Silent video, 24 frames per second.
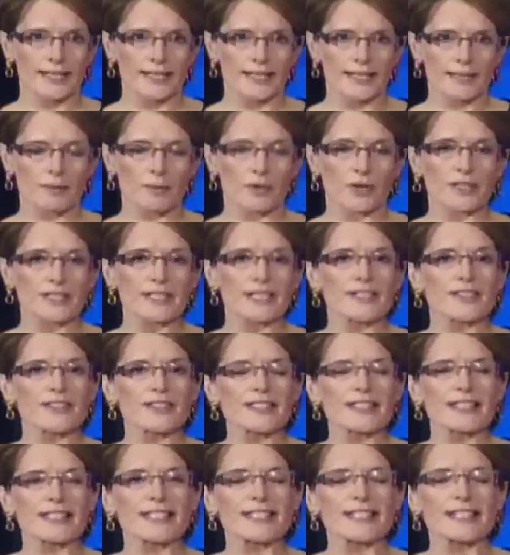Martel
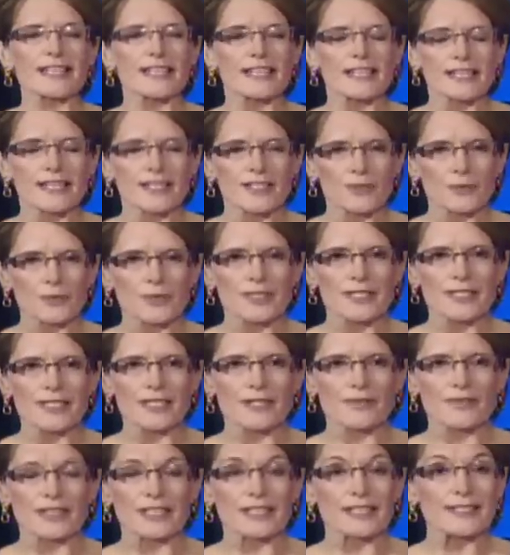says he is
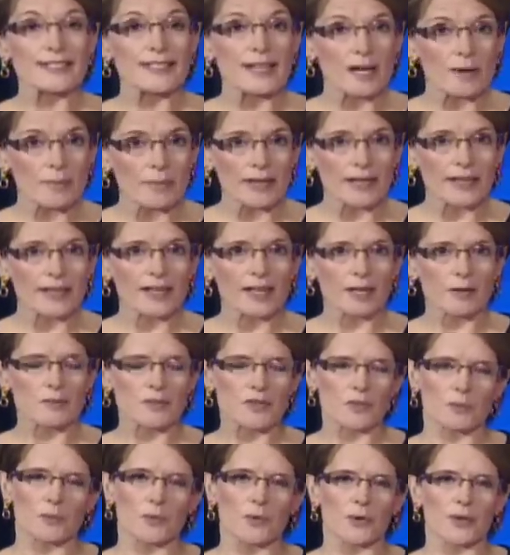receiving some income
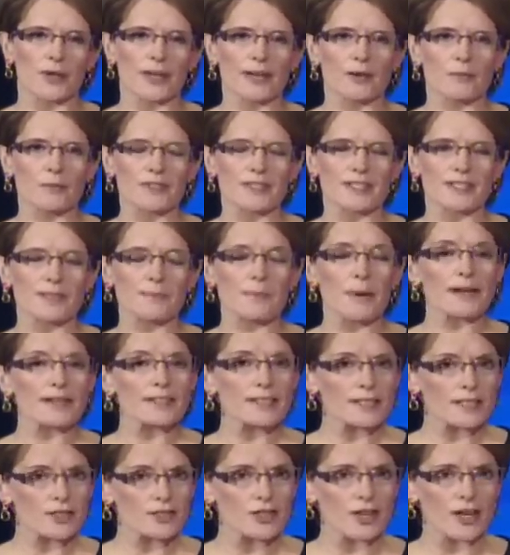support and was expecting
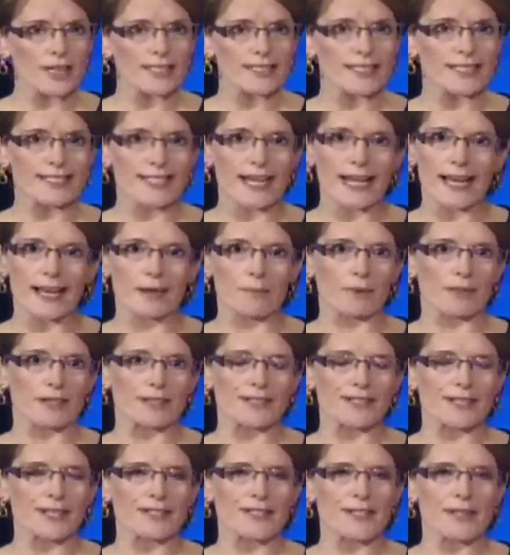a check today, but he
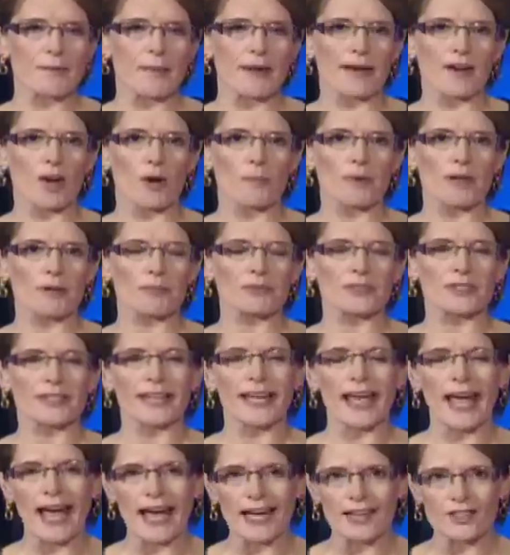says he may not be able to
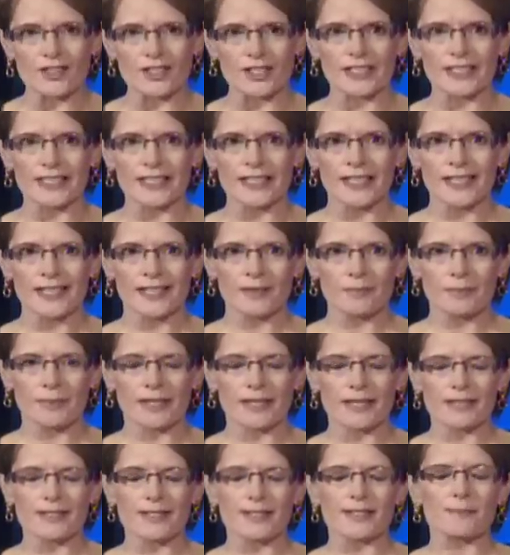cash it
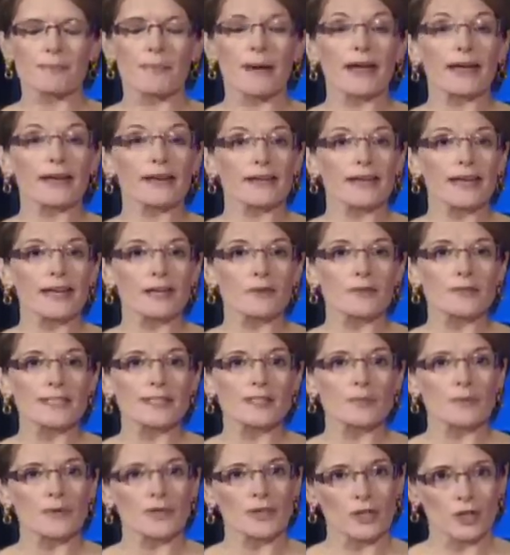because his bank account has
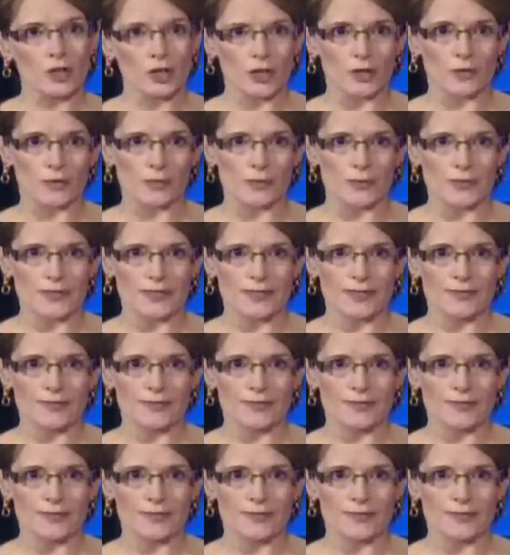been closed.